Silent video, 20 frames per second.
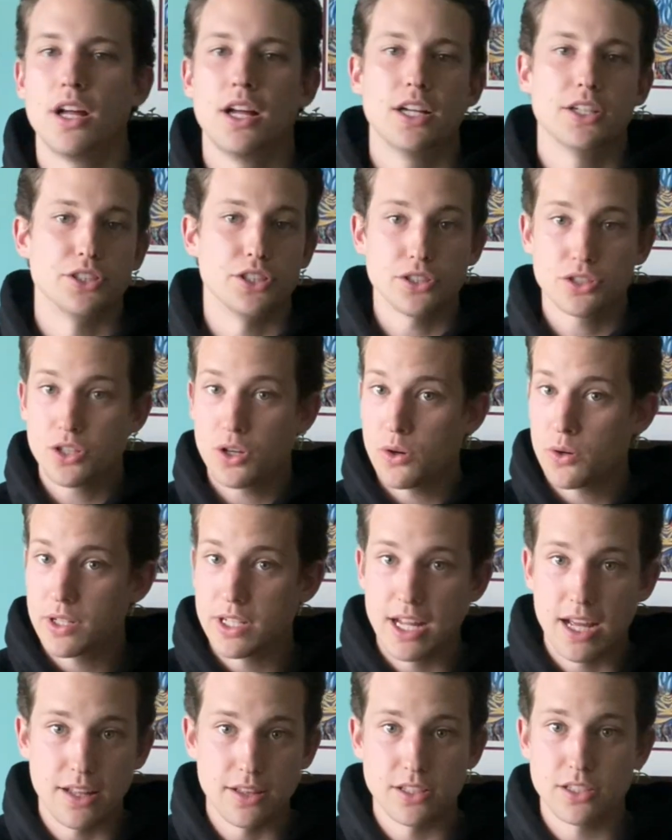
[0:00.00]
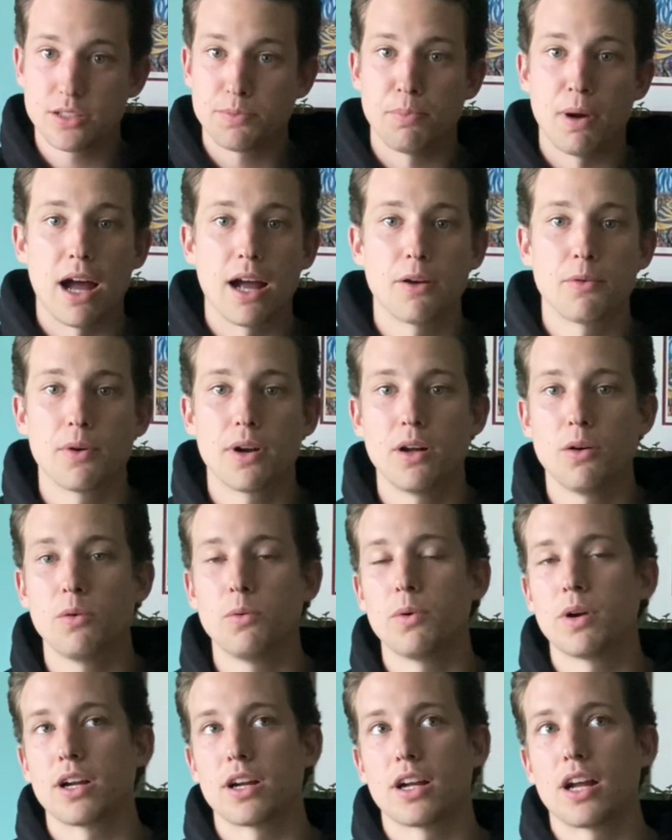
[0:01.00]
just going down the spiral
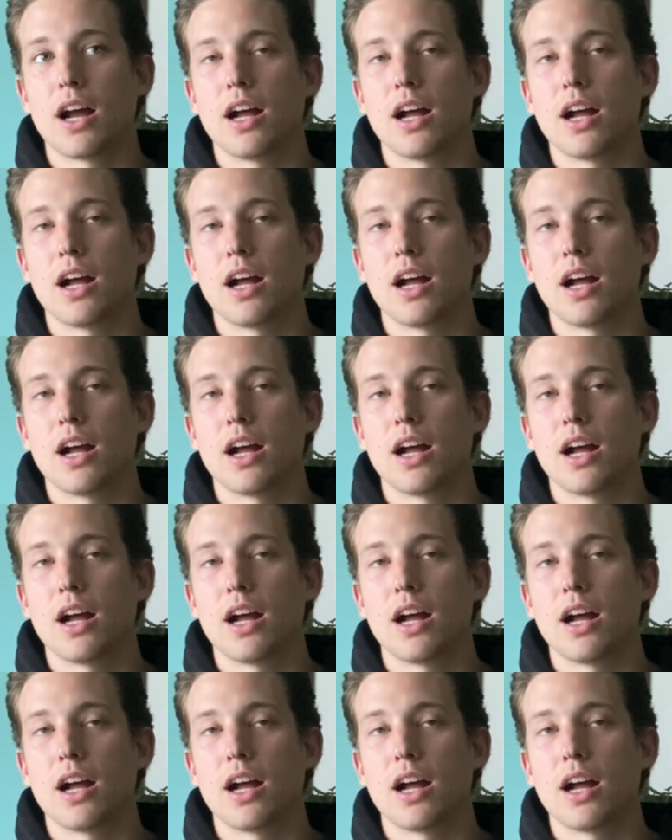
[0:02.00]
where